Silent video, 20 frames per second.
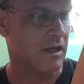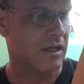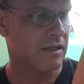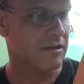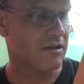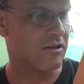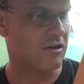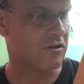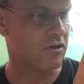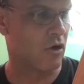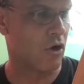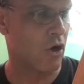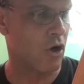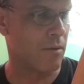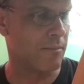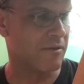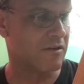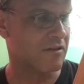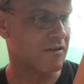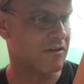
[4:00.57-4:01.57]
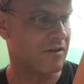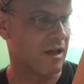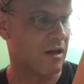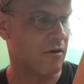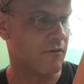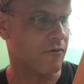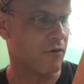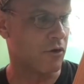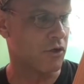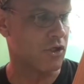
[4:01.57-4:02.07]
the determined set
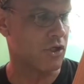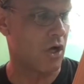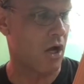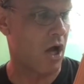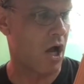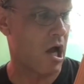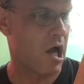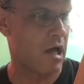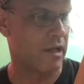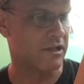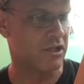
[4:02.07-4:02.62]
of her jaw,